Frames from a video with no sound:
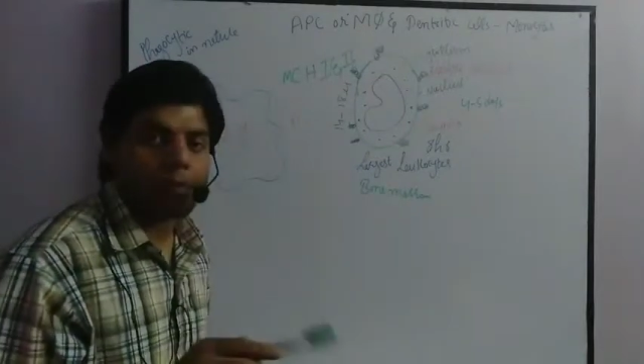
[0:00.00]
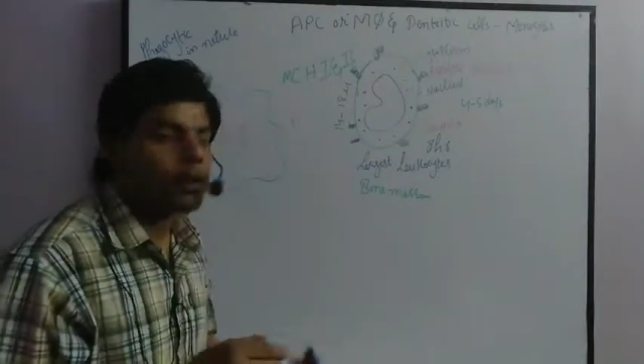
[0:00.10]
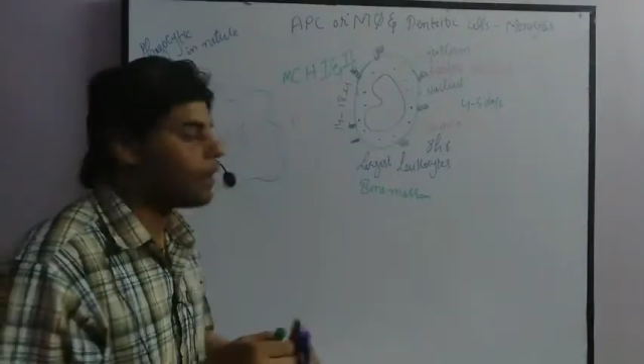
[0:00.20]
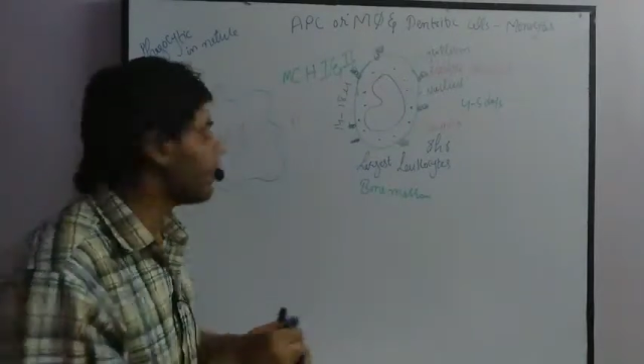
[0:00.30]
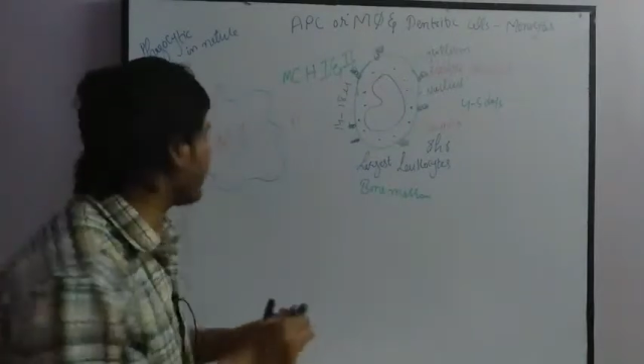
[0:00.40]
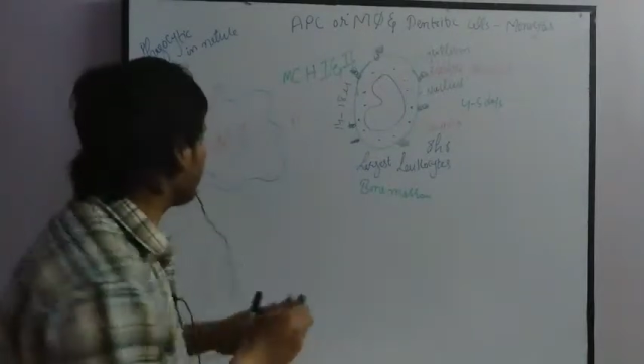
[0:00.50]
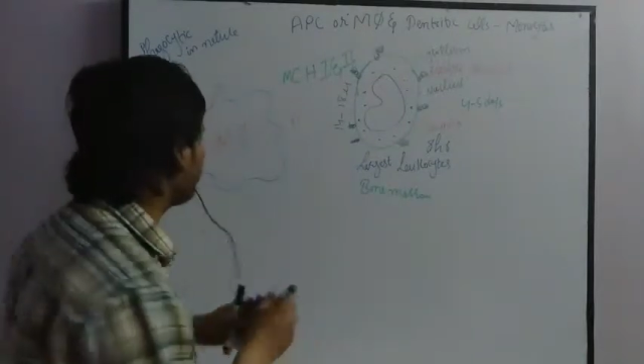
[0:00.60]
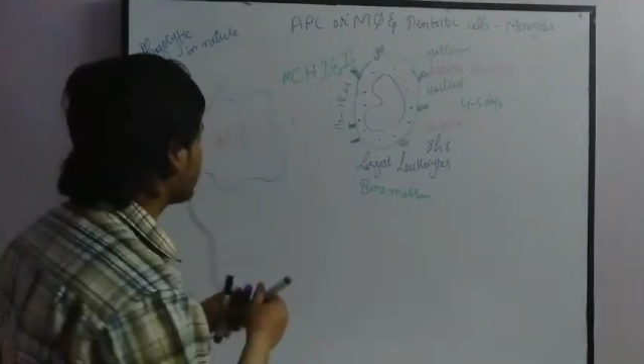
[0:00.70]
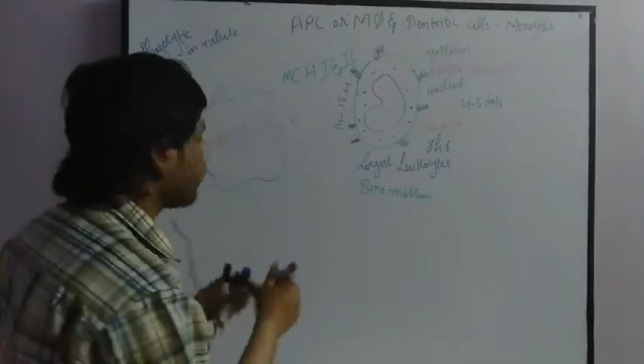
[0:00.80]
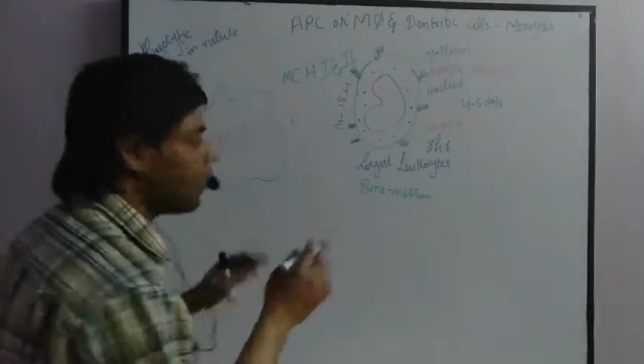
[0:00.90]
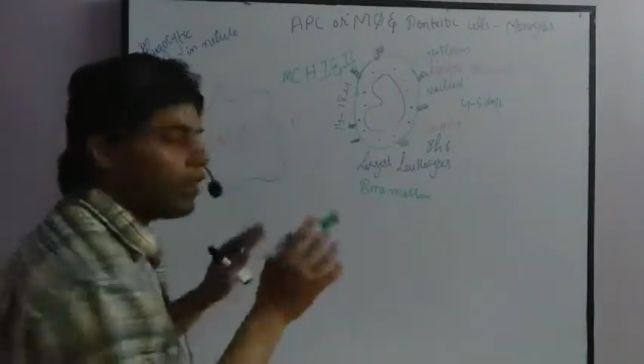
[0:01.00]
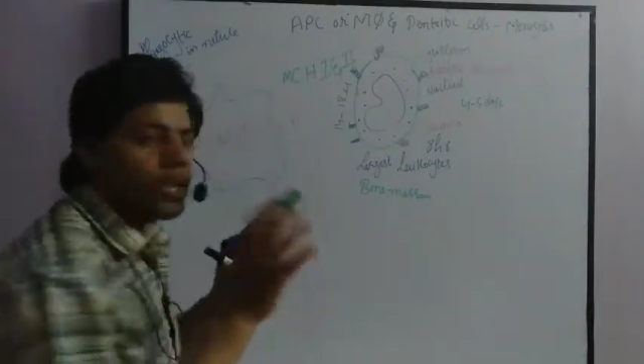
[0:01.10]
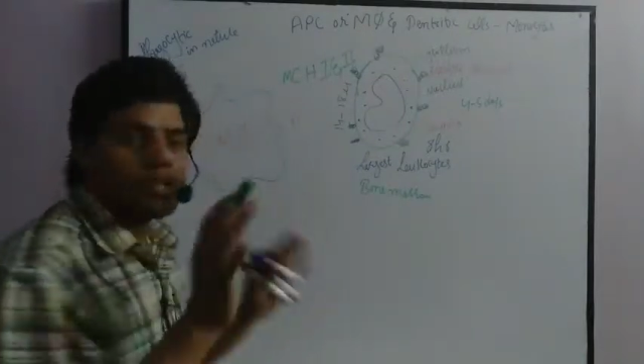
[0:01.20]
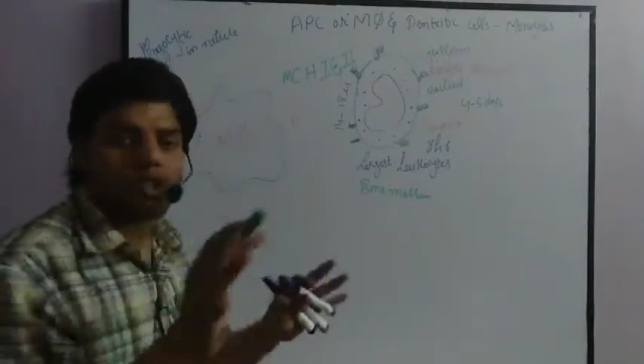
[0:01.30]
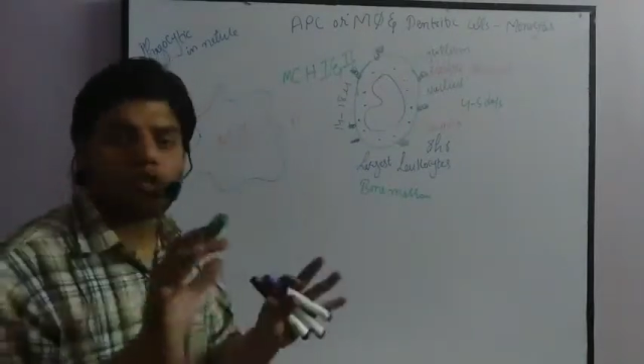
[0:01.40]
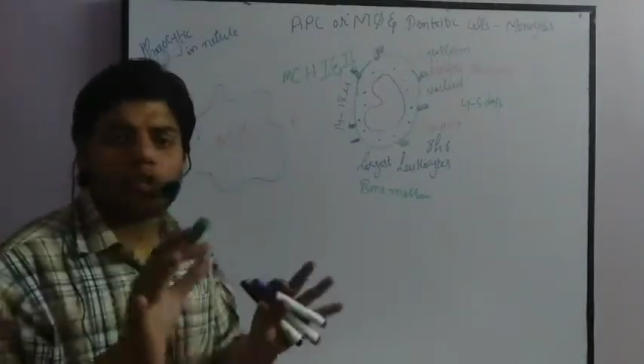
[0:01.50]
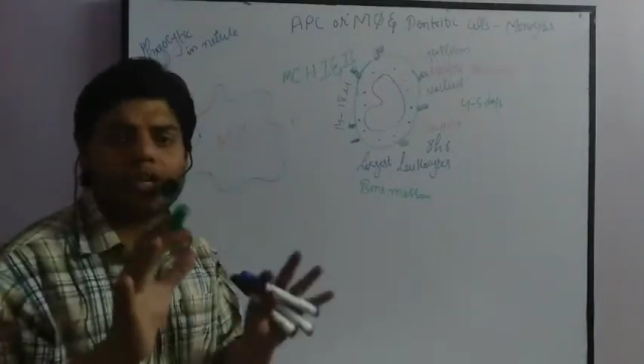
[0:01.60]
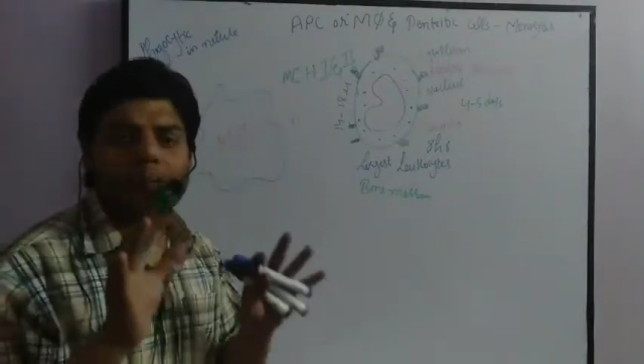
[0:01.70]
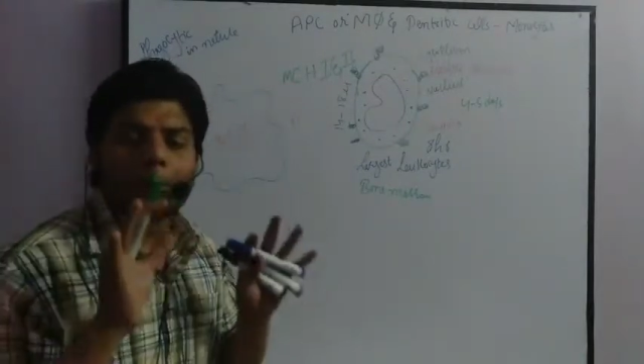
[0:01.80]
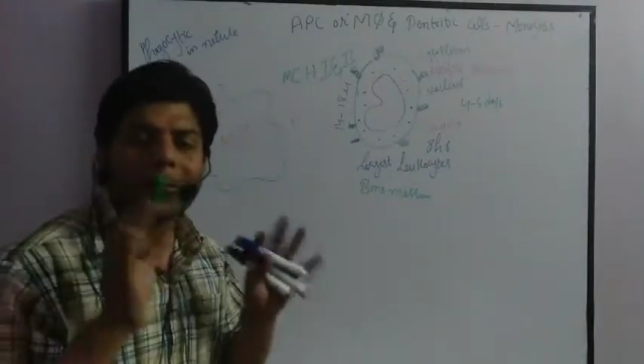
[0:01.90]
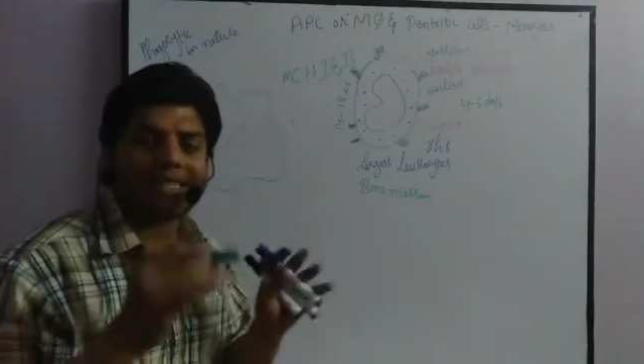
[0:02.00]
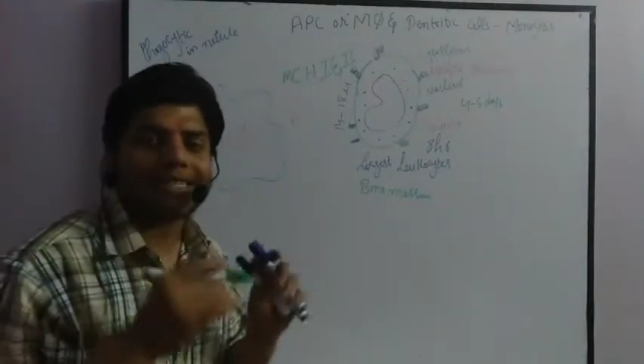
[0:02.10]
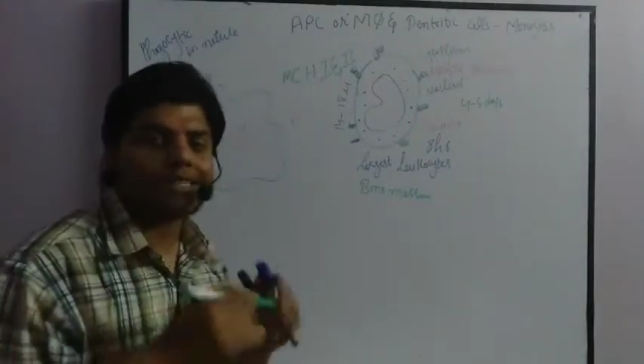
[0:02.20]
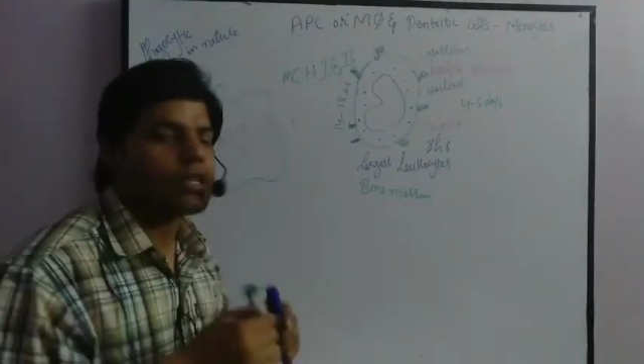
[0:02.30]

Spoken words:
but here I will draw the three basic